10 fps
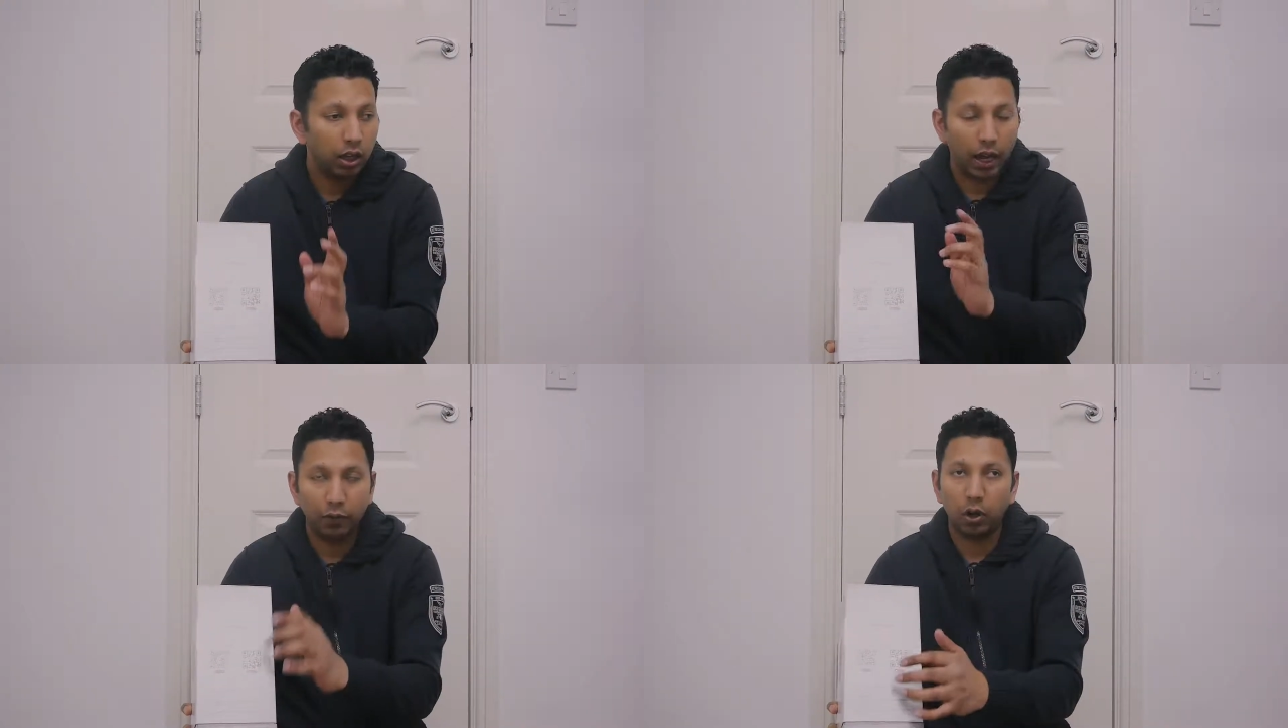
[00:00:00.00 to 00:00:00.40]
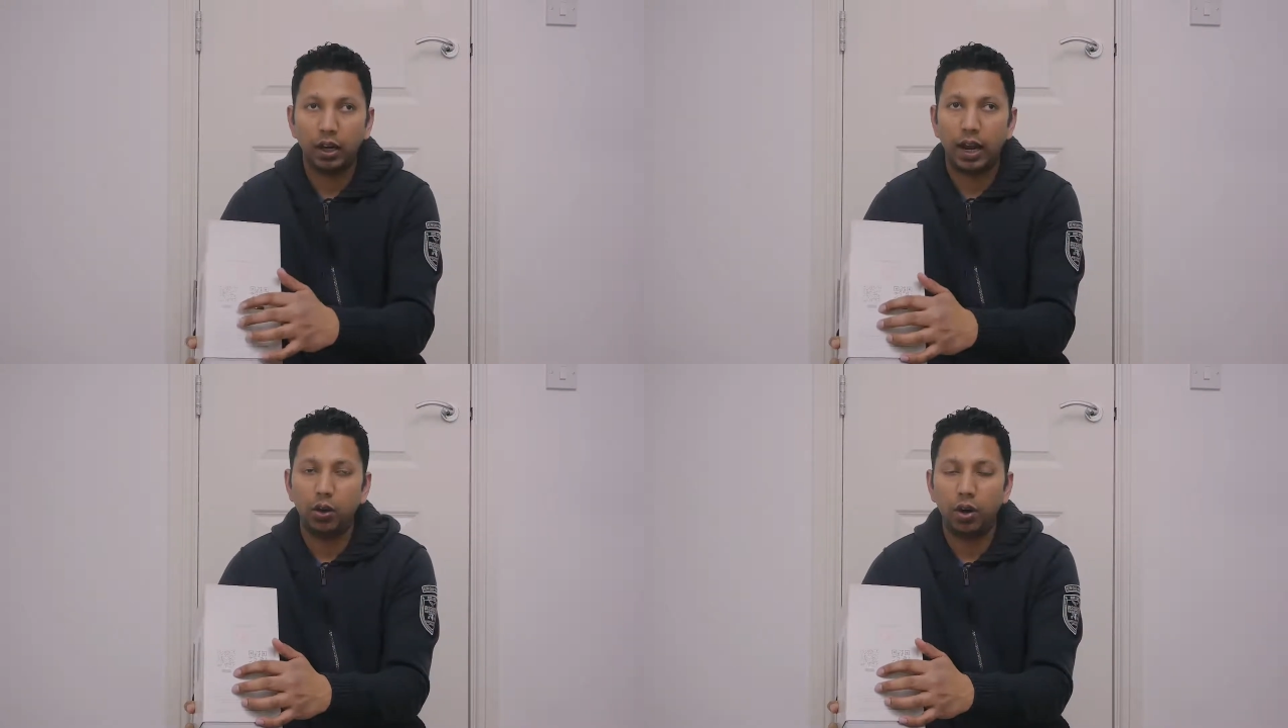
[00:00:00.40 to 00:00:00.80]
I've got
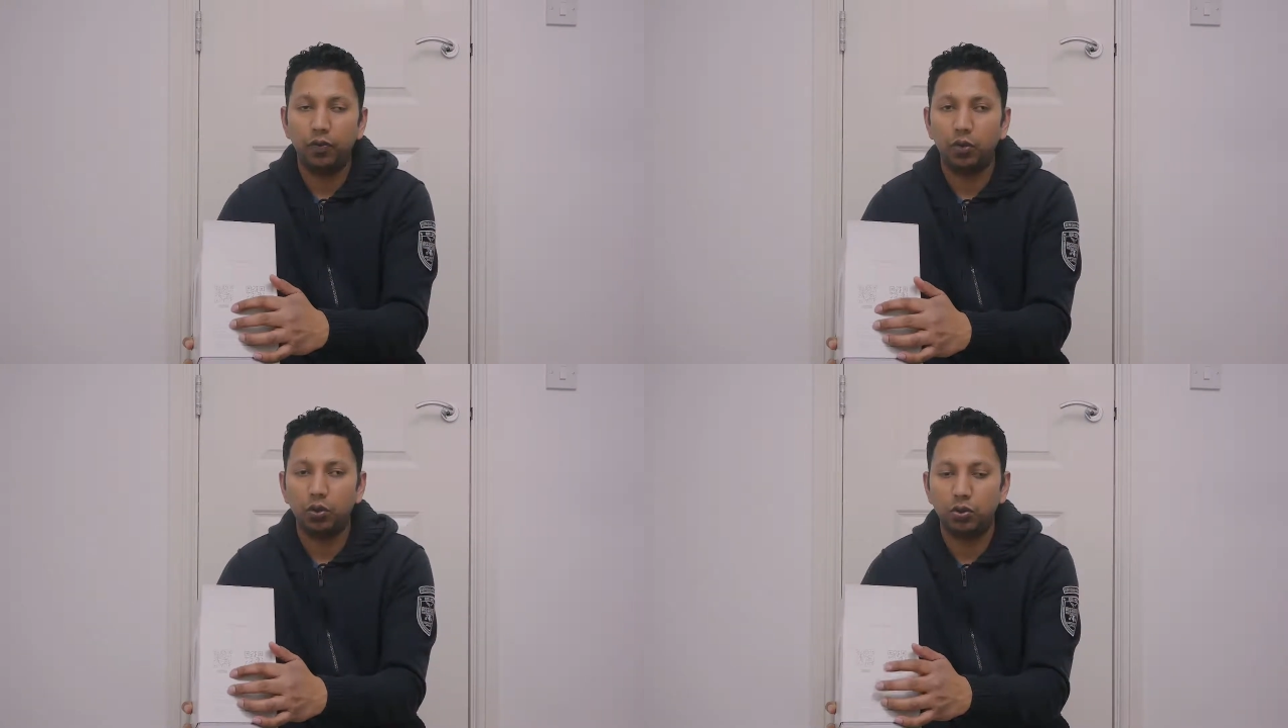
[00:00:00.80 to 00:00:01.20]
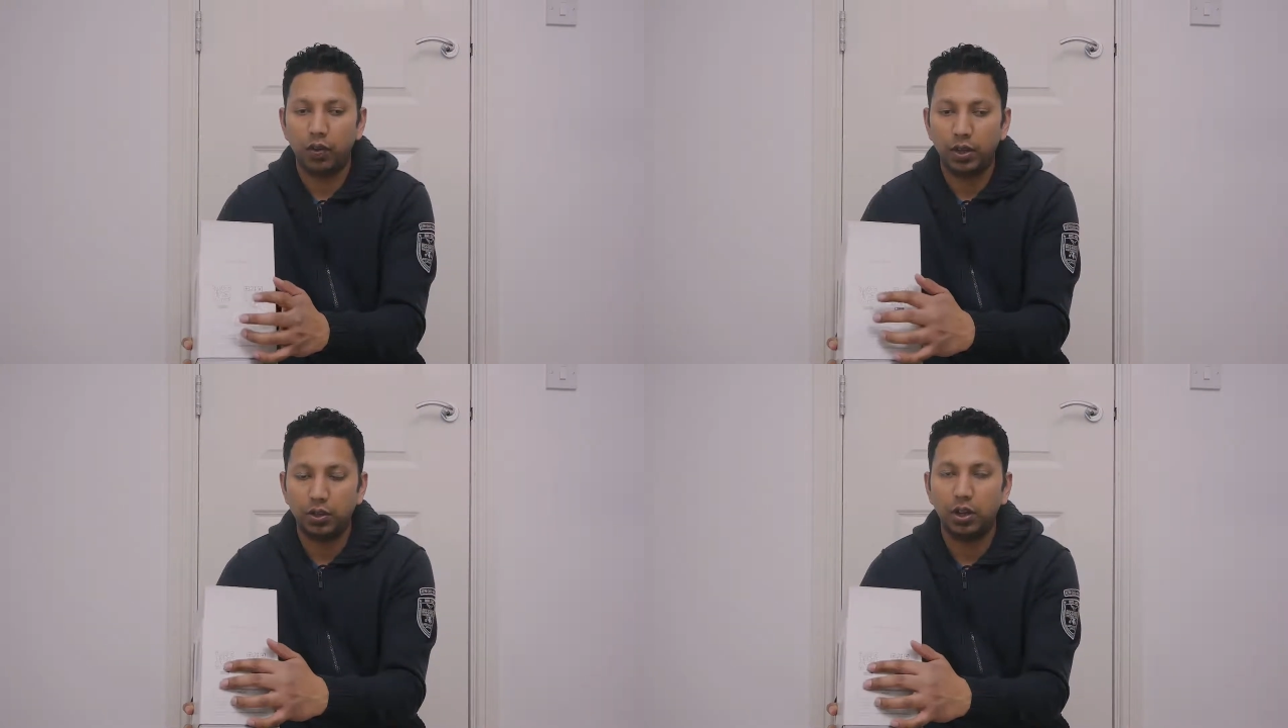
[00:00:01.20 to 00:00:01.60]
an Android phone, so
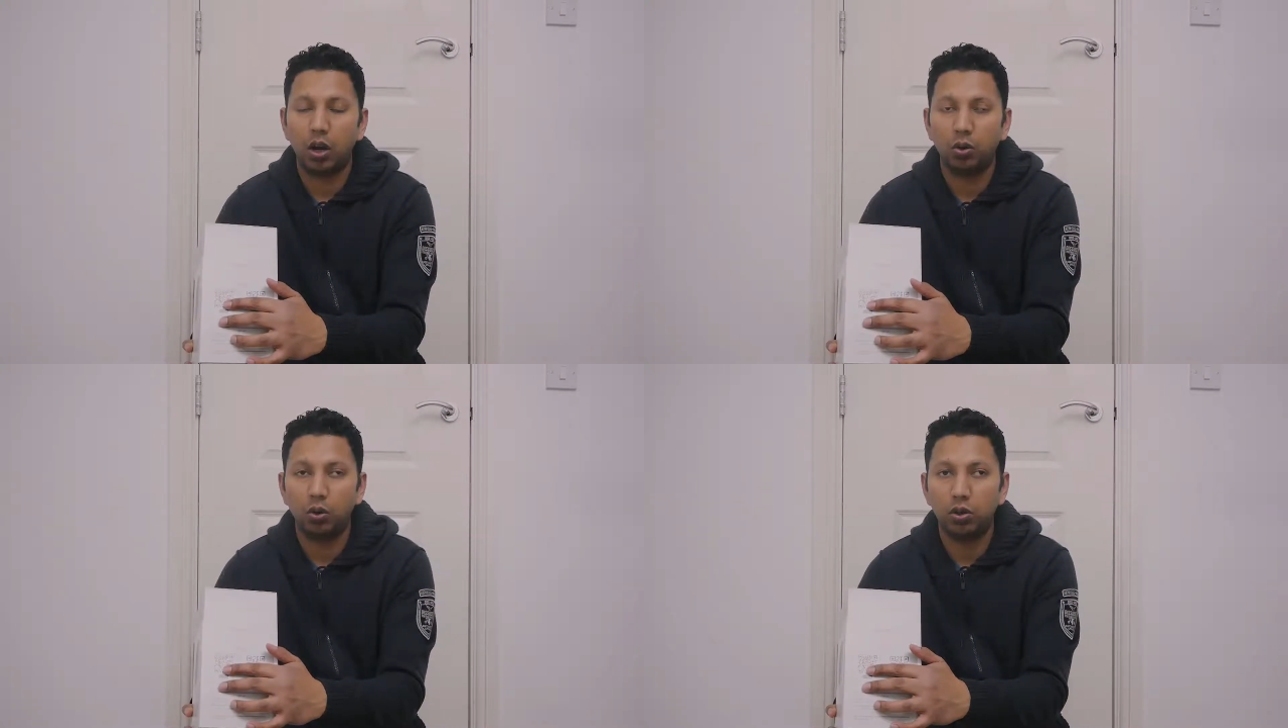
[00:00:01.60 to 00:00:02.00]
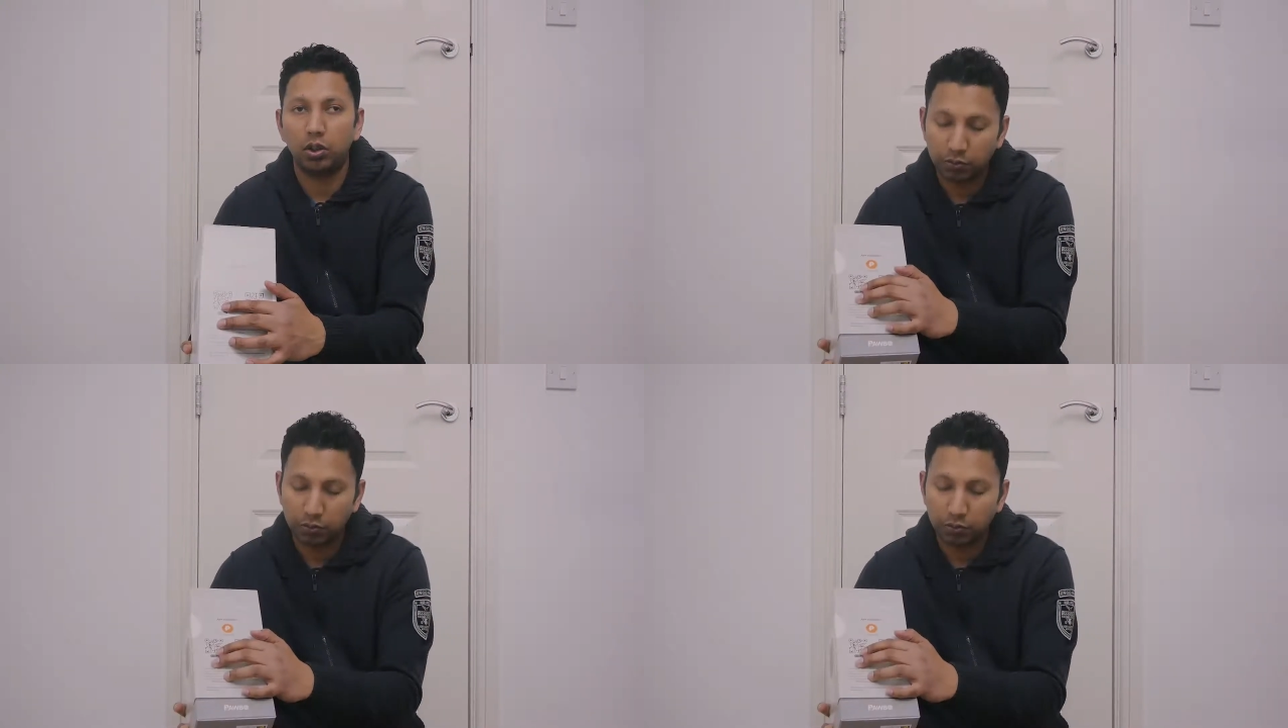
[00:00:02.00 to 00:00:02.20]
I've actually downloaded the